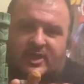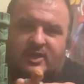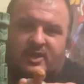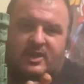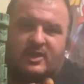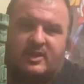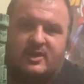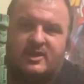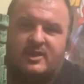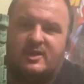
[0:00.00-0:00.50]

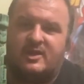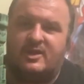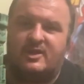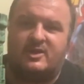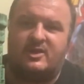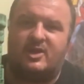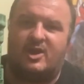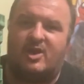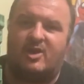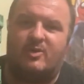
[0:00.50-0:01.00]
and
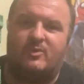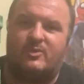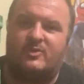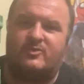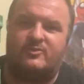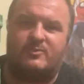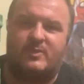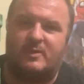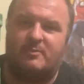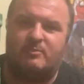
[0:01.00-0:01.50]
you know, it
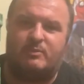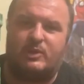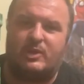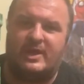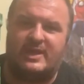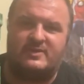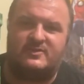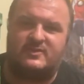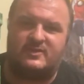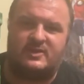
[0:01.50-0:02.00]
was
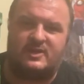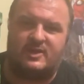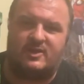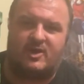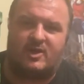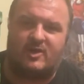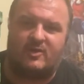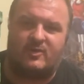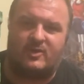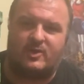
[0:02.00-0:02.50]
emblazoned in
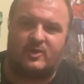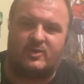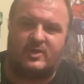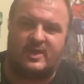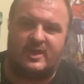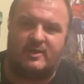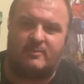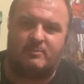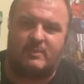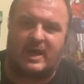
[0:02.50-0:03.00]
our little
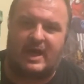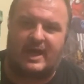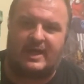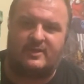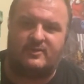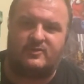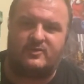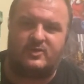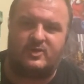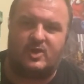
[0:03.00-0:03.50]
kid
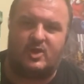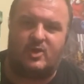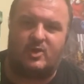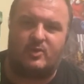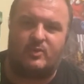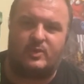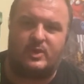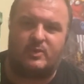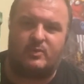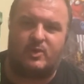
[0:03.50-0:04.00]
minds, you know,
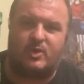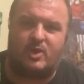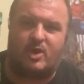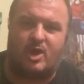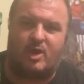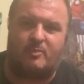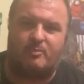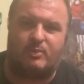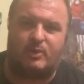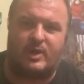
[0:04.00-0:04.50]
and we were
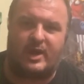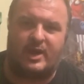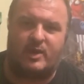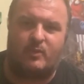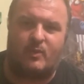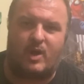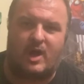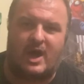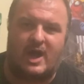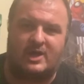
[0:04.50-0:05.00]
all
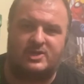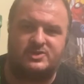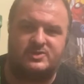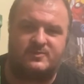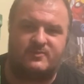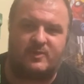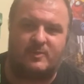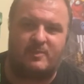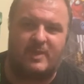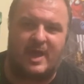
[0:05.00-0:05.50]
brainwashed
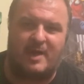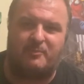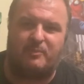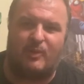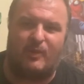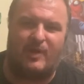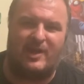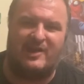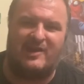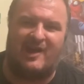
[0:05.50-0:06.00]
from that
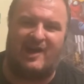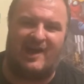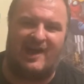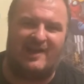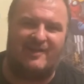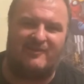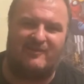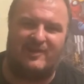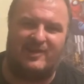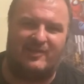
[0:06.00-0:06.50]
point
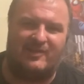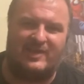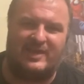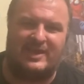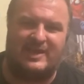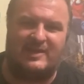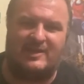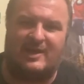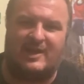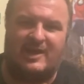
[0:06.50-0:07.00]
on,
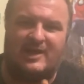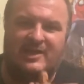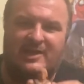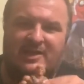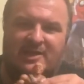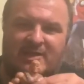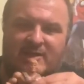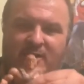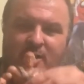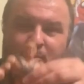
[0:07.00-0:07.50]
really. And you
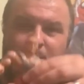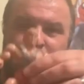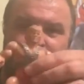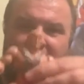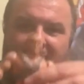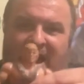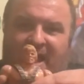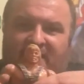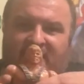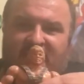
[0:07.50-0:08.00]
know,
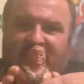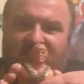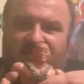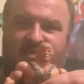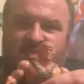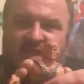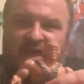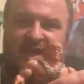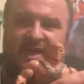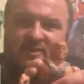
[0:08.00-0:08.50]
buy
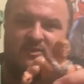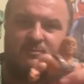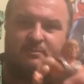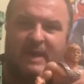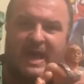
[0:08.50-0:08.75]
these things,